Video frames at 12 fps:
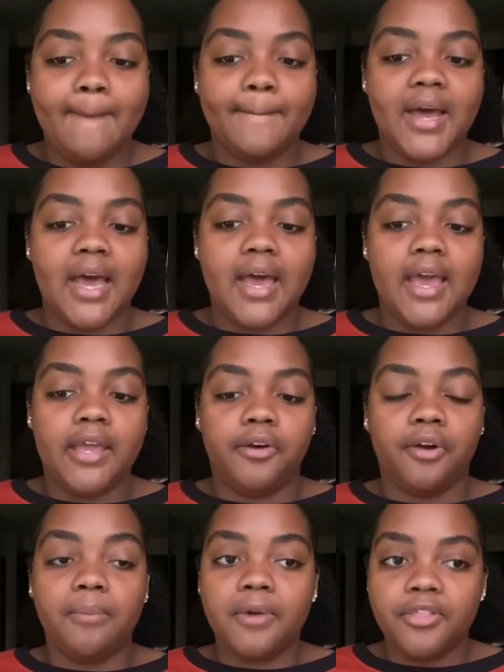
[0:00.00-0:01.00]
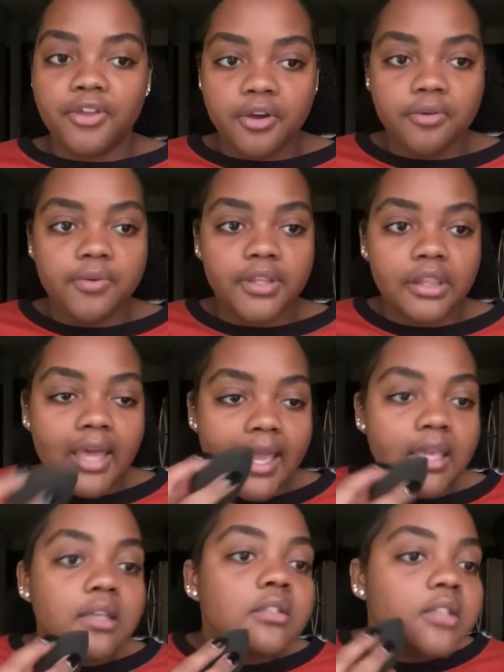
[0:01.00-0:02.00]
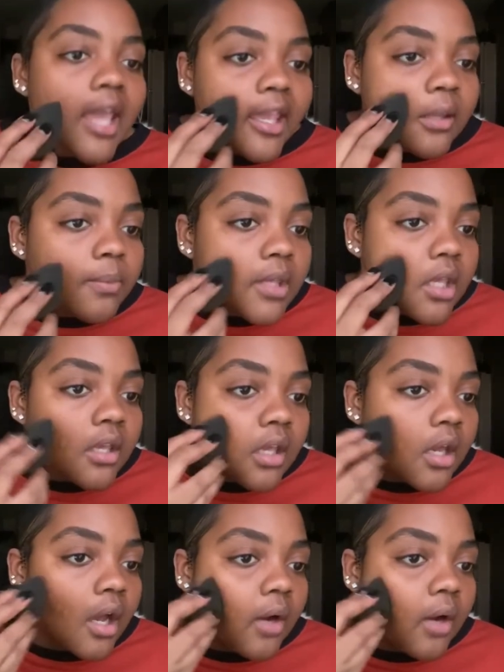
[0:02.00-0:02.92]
My grandmother would take me